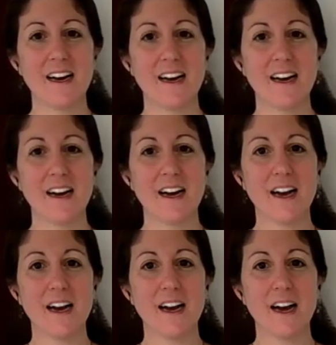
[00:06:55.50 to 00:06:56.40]

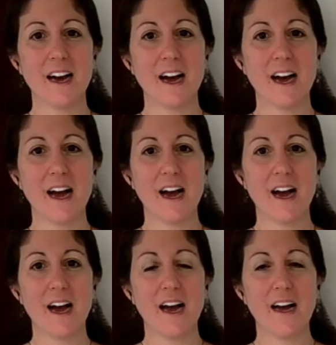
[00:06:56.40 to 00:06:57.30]

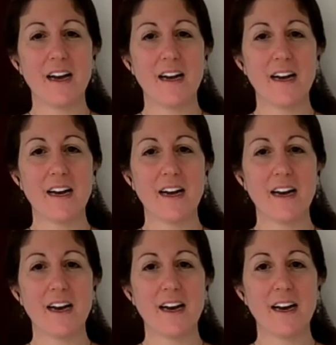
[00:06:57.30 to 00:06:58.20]

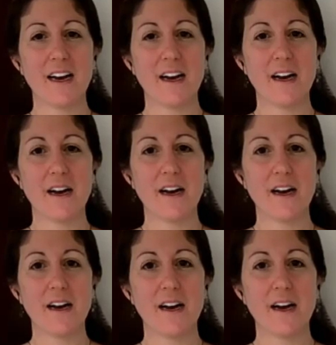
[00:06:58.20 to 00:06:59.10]

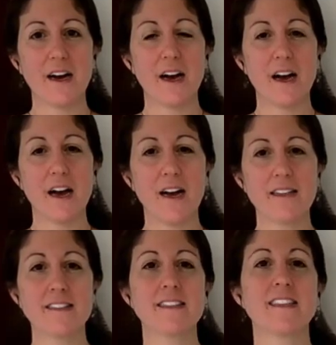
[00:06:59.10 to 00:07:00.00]

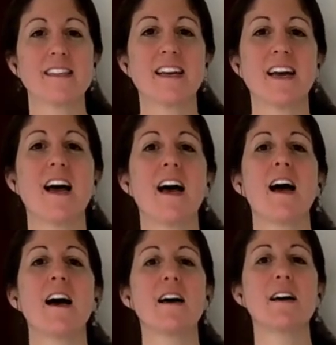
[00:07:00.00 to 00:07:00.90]

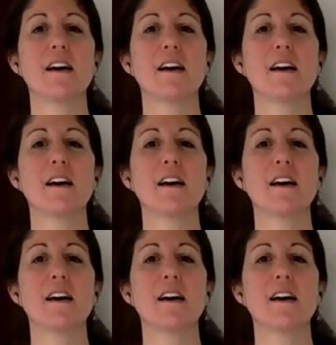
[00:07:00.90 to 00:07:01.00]
No words are spoken by the person on screen.